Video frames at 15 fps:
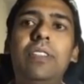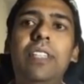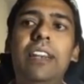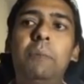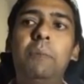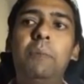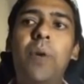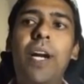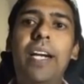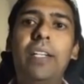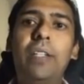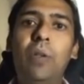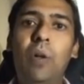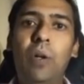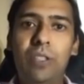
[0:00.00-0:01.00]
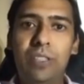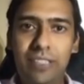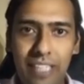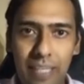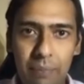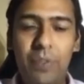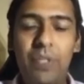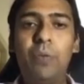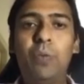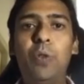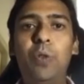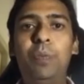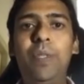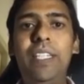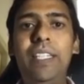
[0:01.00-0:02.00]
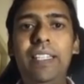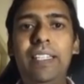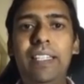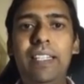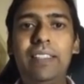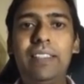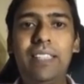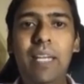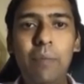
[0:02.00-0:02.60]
say a brand concept could be